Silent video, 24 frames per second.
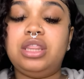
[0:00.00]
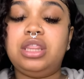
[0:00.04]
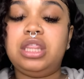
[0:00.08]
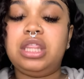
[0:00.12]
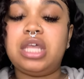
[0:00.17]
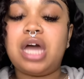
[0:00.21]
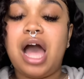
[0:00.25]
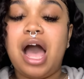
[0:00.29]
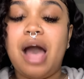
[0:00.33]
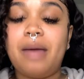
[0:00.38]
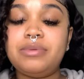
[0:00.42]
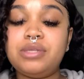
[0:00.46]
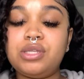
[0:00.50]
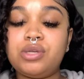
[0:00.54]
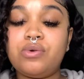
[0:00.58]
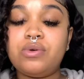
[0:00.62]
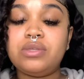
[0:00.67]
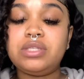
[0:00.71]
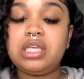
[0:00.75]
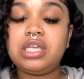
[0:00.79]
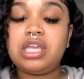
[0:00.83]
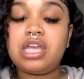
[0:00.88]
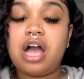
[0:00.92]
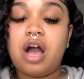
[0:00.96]
the
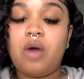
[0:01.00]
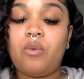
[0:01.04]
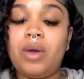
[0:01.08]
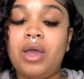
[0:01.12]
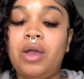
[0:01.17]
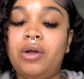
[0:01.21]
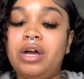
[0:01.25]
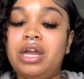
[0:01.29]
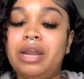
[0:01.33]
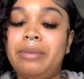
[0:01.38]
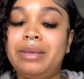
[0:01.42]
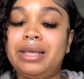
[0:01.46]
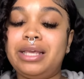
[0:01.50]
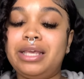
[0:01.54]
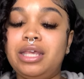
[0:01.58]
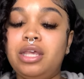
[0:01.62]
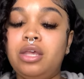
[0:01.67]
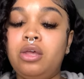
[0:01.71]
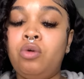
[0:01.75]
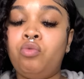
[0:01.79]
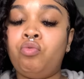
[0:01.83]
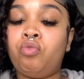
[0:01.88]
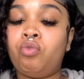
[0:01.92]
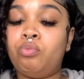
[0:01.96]
obstacles in y'all way are going to be
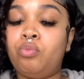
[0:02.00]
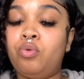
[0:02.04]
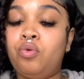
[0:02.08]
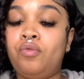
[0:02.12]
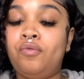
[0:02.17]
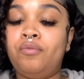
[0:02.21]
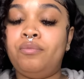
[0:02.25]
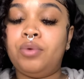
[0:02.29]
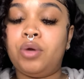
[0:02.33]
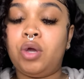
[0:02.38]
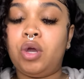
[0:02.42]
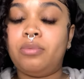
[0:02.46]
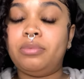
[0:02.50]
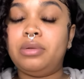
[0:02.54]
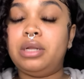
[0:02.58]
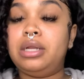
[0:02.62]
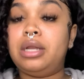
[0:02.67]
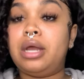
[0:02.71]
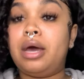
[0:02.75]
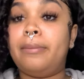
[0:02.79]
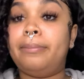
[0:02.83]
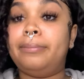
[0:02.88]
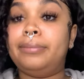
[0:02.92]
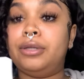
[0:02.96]
killed, removed, burned,
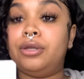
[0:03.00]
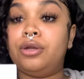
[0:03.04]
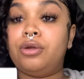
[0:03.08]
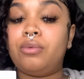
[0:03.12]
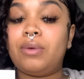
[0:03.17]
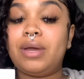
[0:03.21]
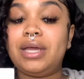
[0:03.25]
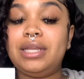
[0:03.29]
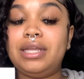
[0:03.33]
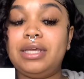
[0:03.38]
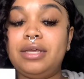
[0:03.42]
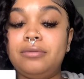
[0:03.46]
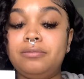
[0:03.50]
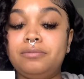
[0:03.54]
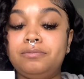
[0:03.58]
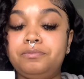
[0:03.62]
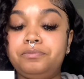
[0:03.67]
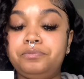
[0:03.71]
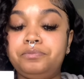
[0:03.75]
and obliterated.